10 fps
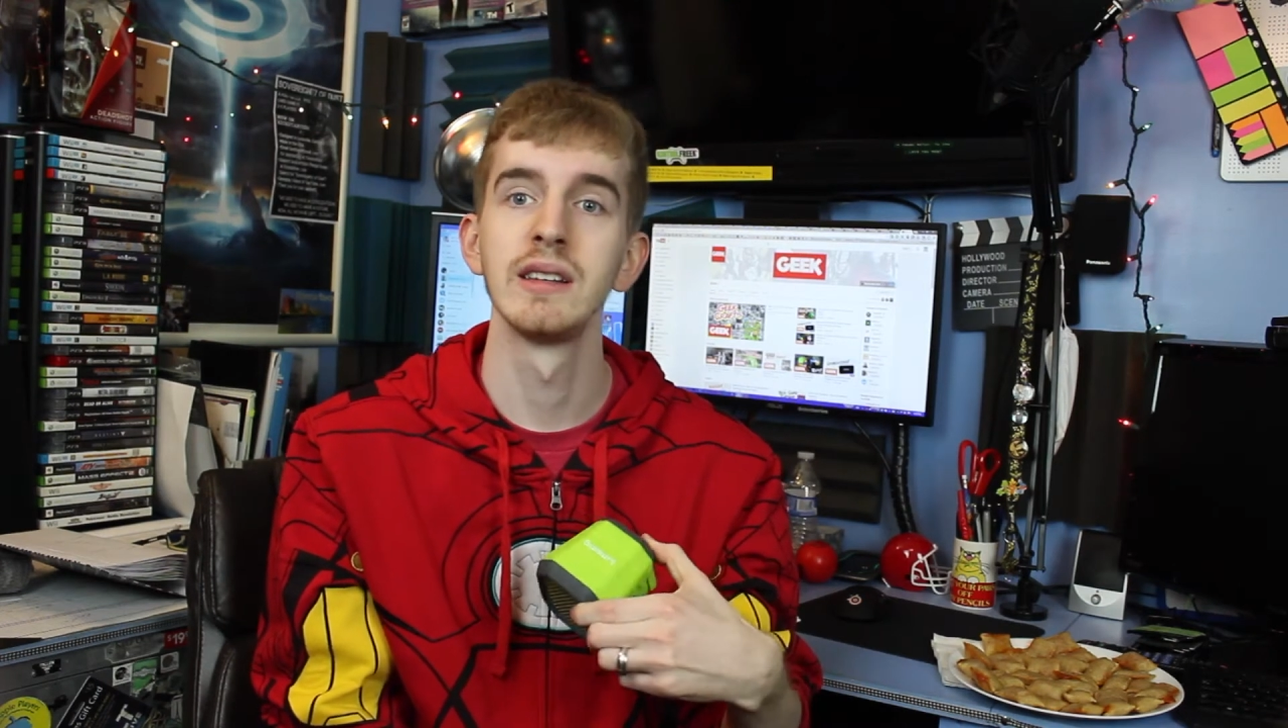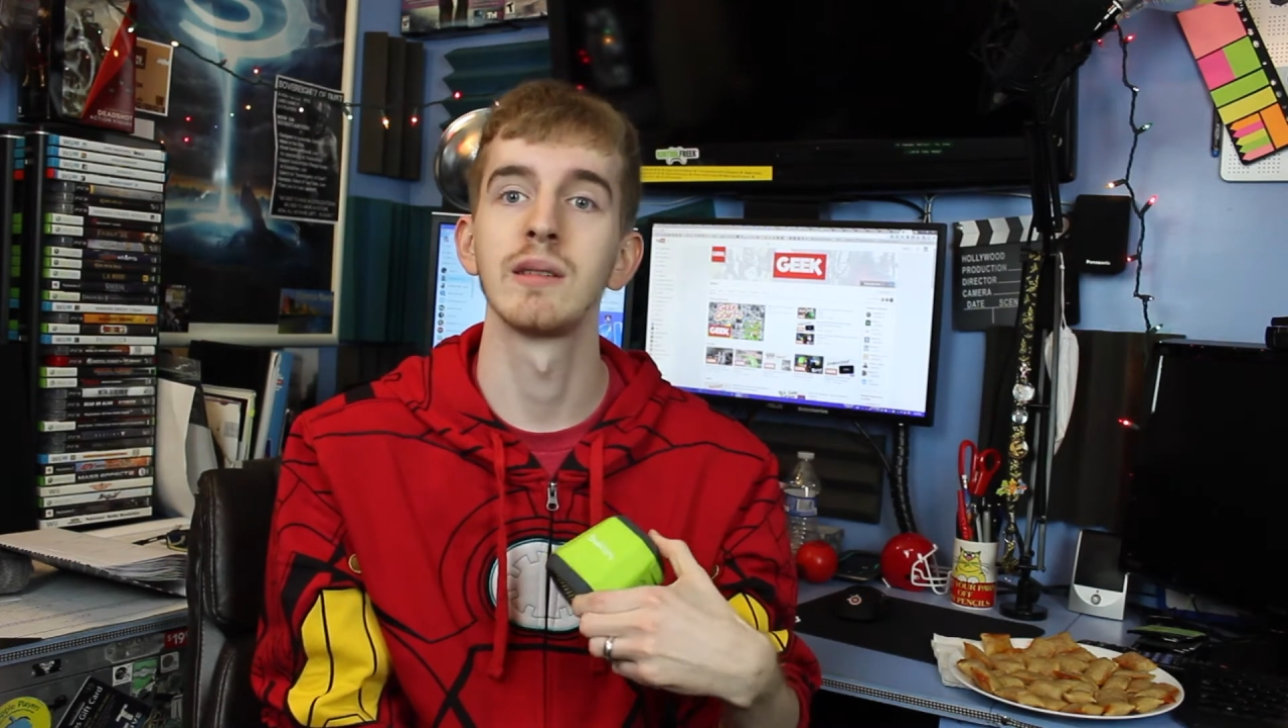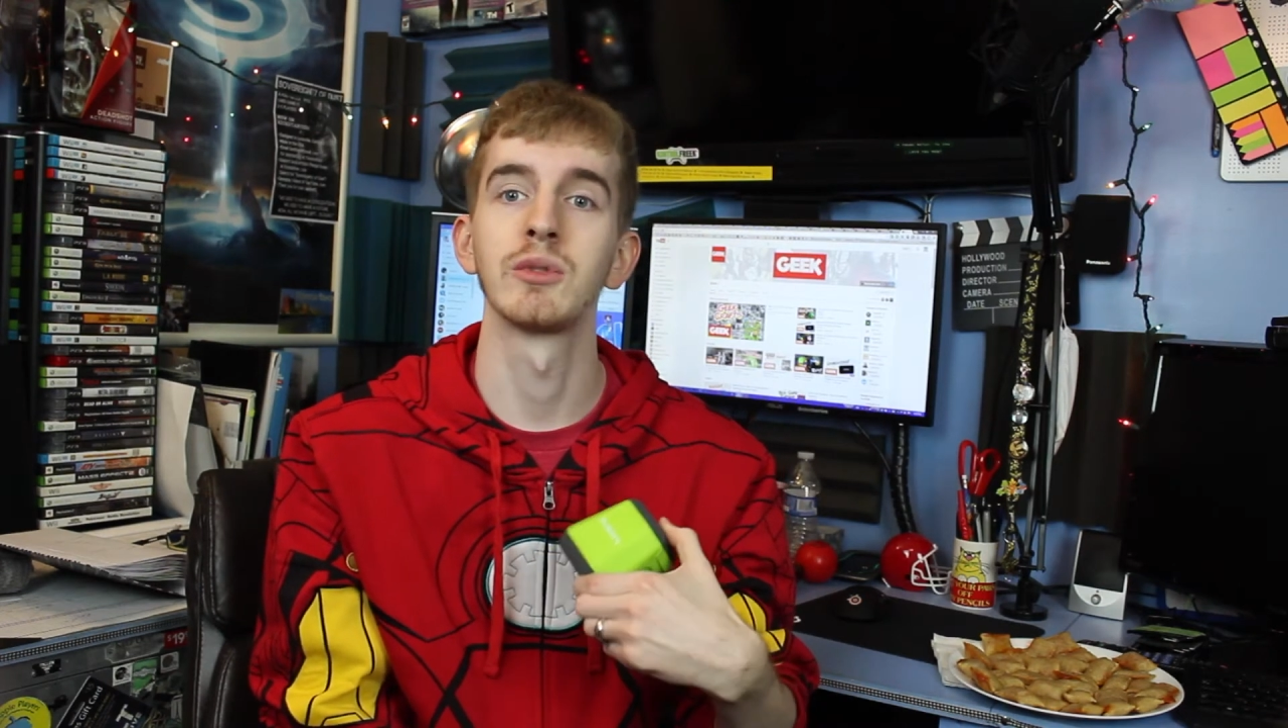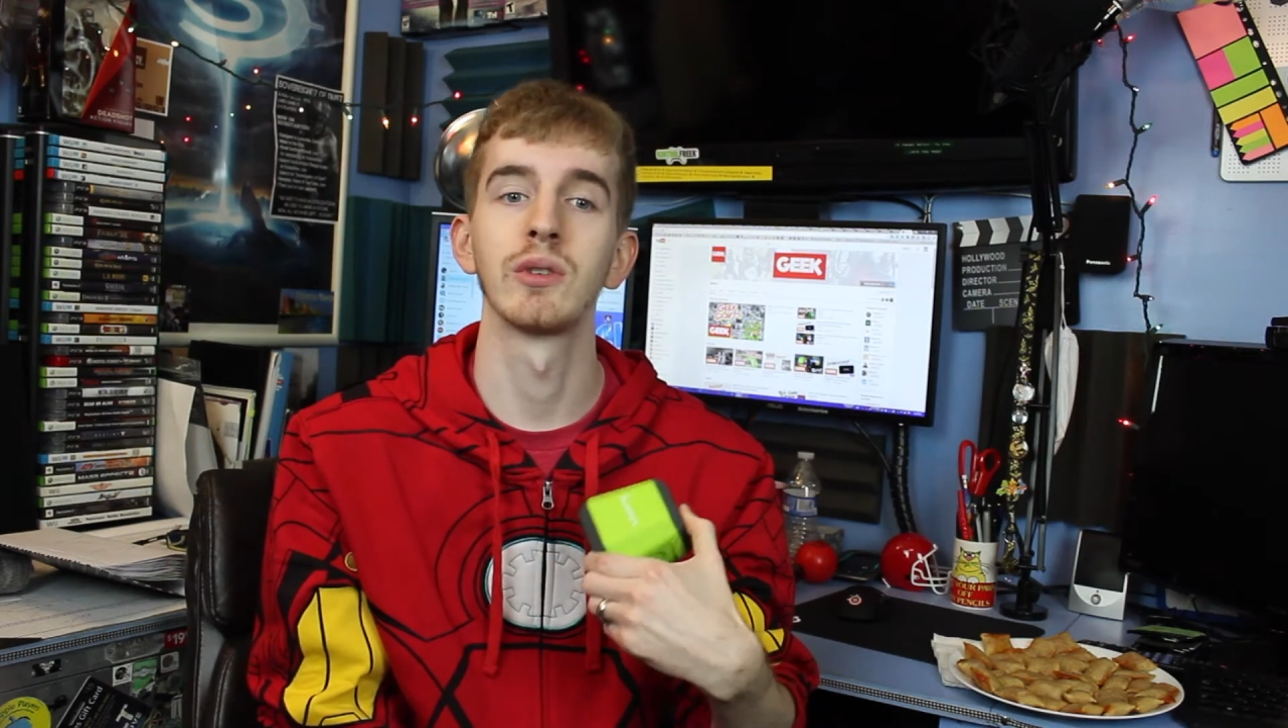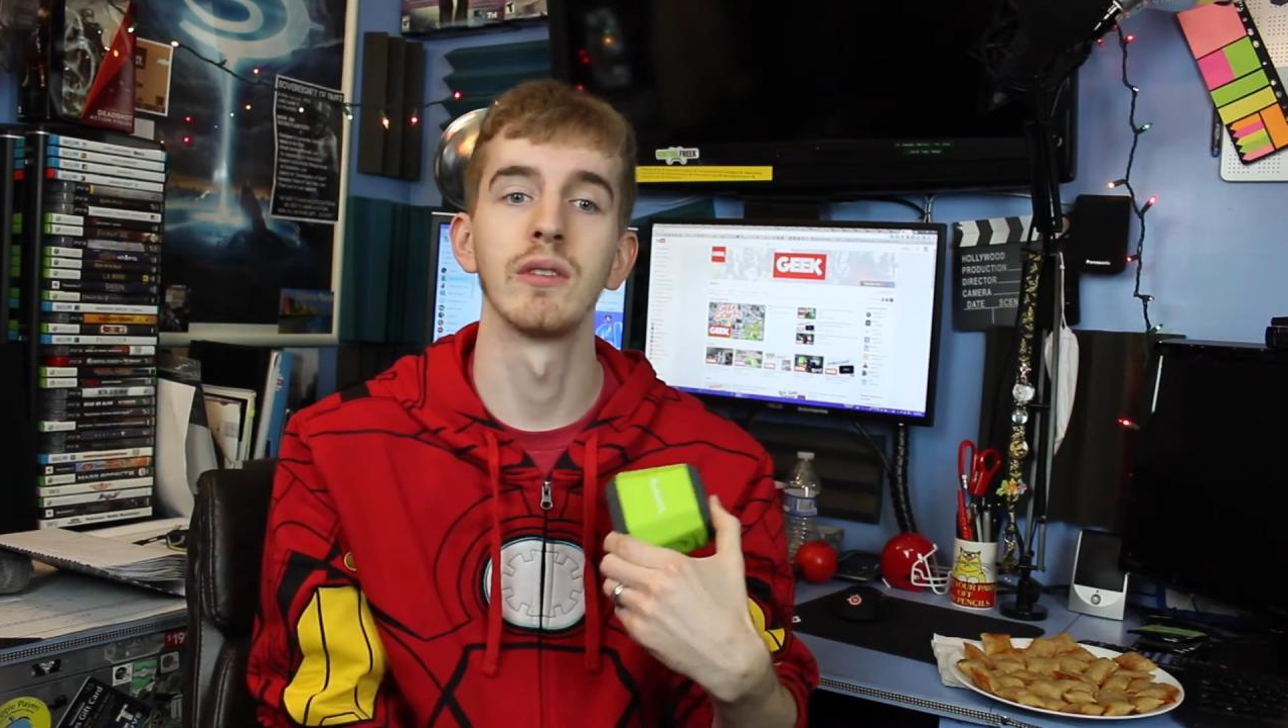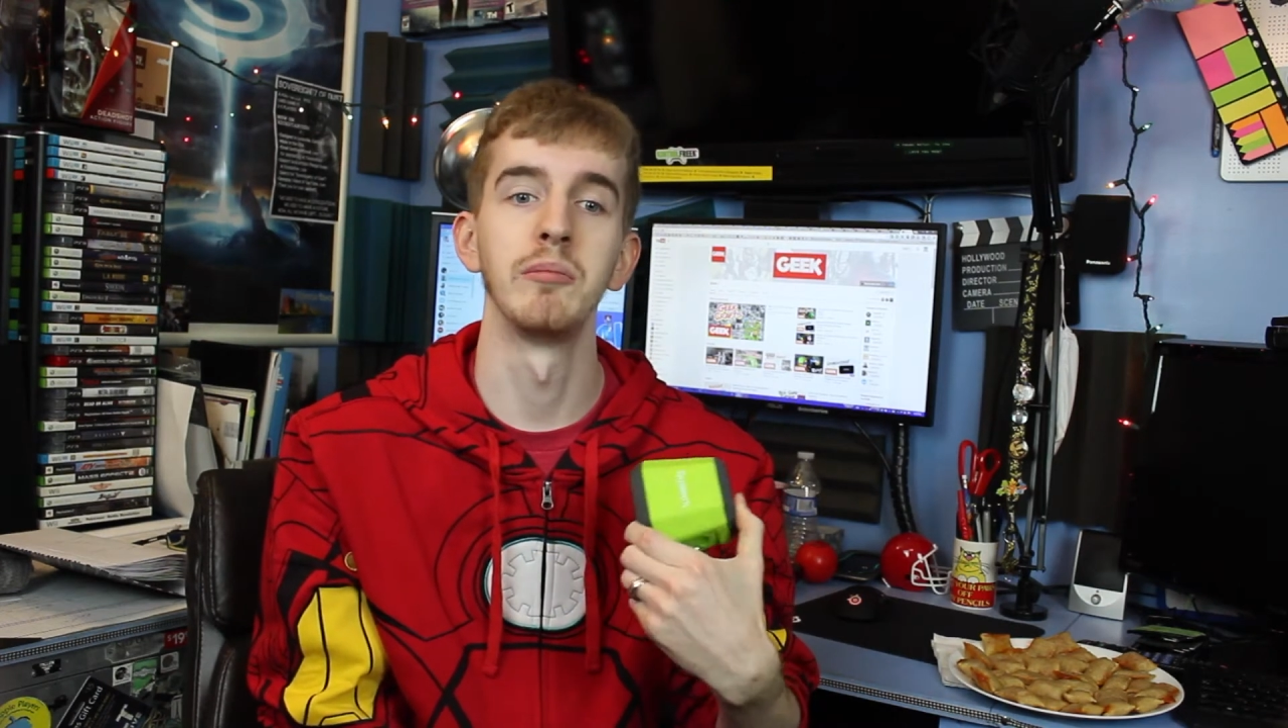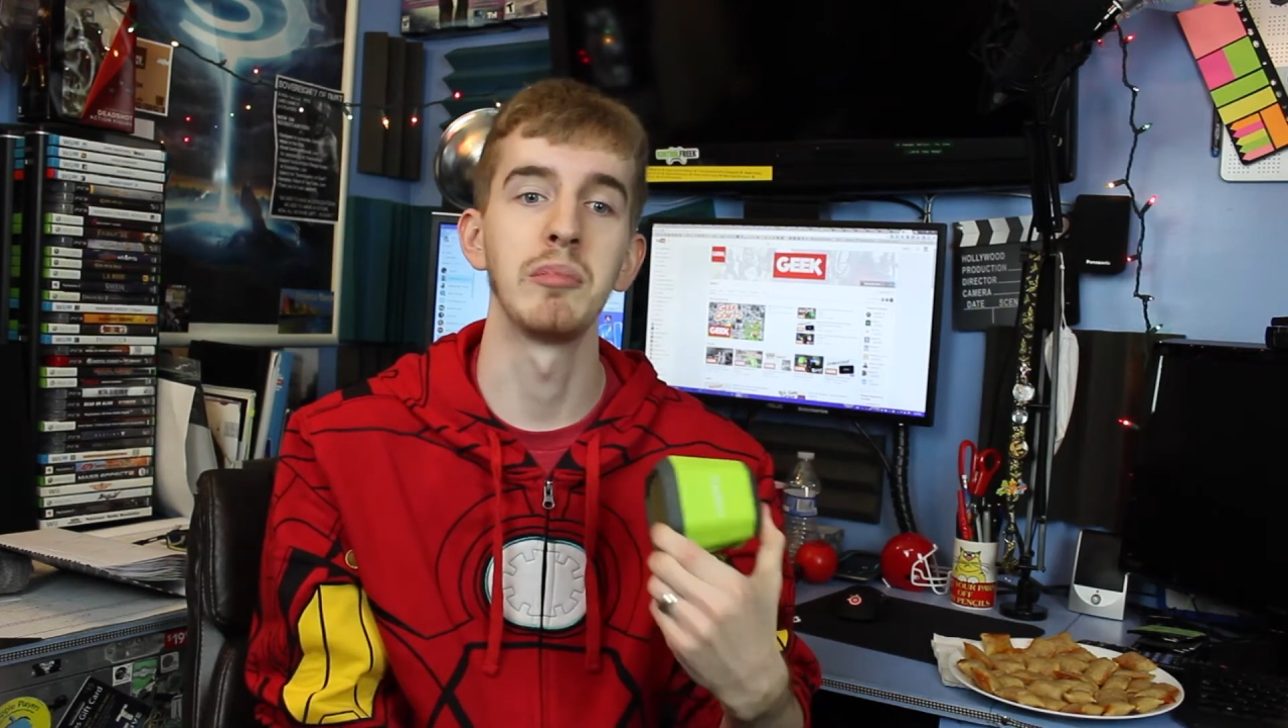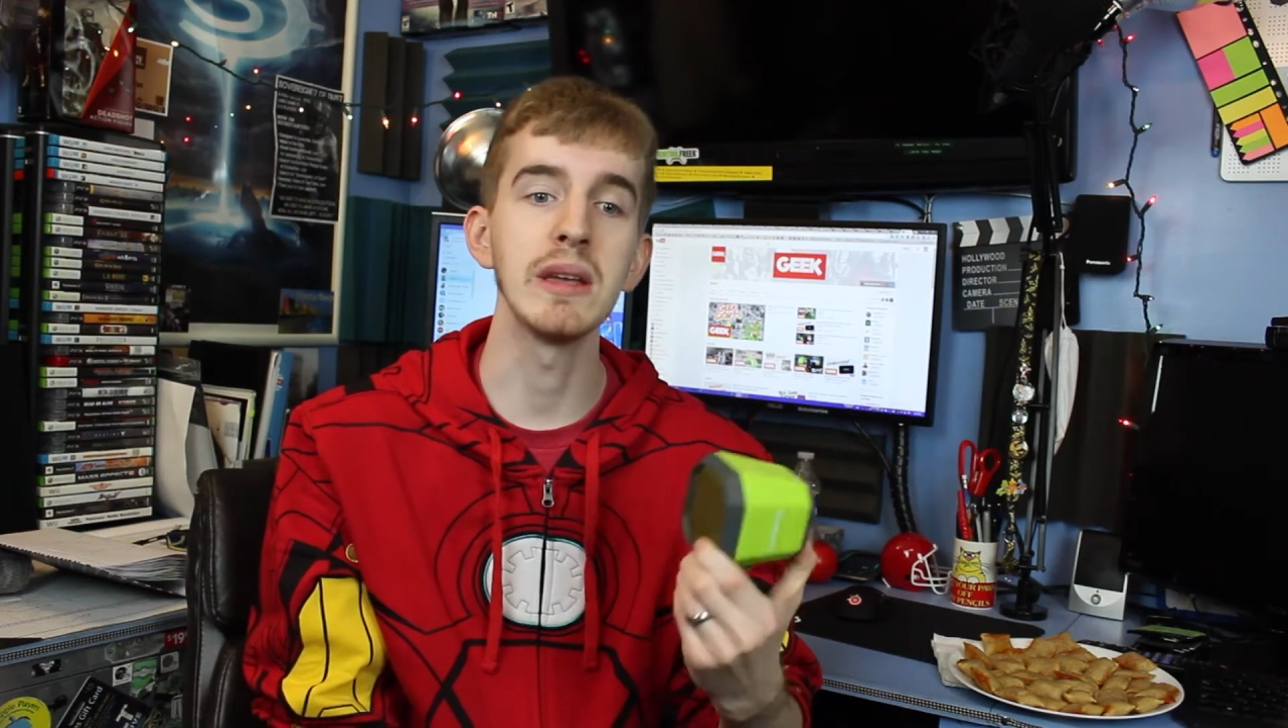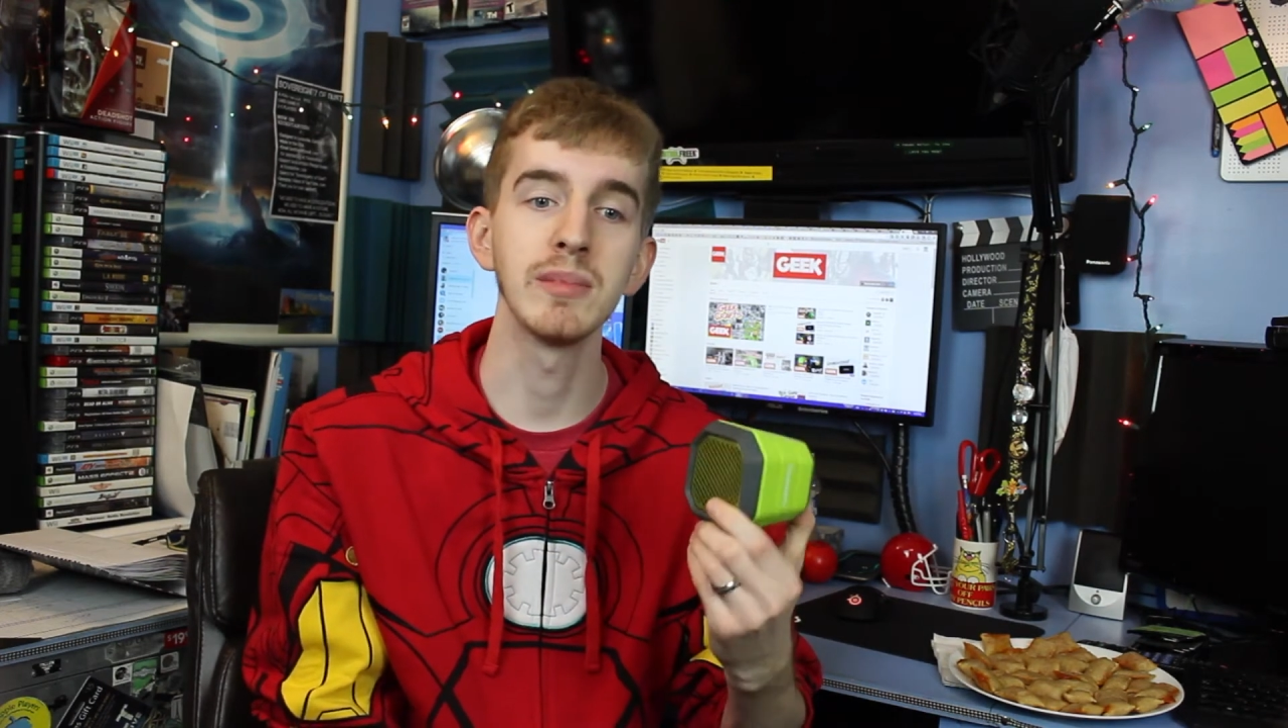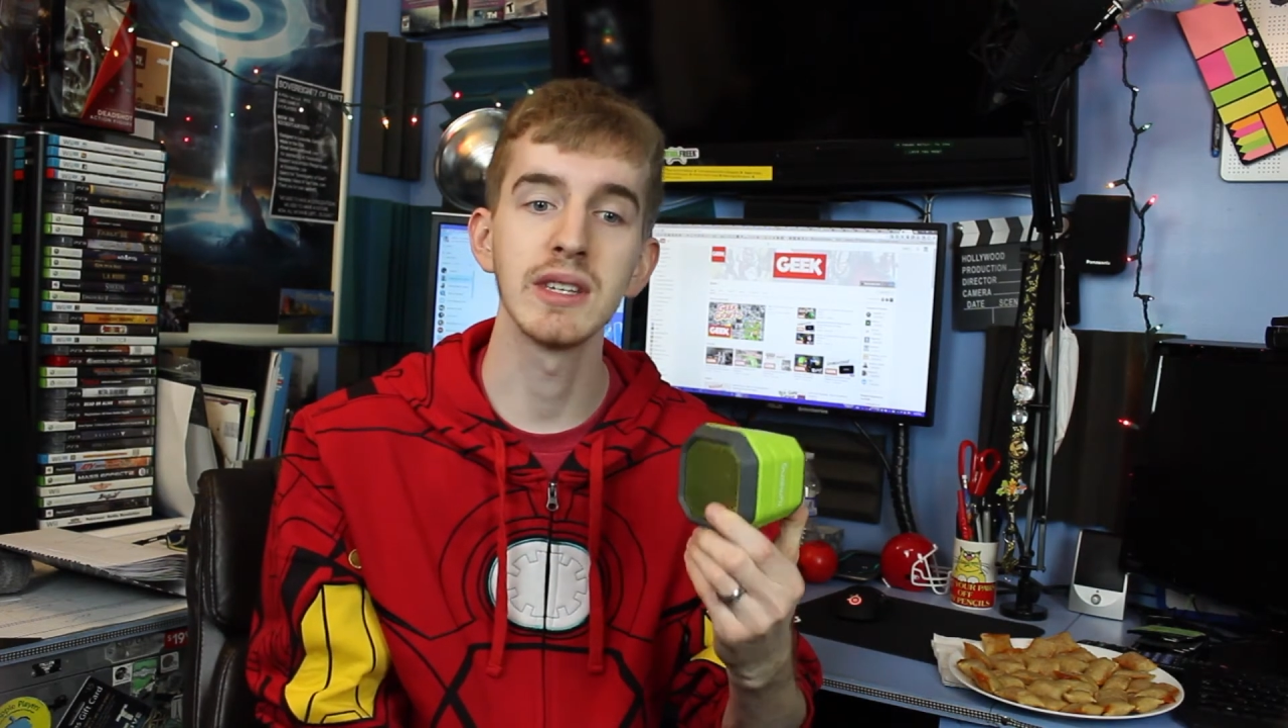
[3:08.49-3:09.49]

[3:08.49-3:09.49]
Some sort of beep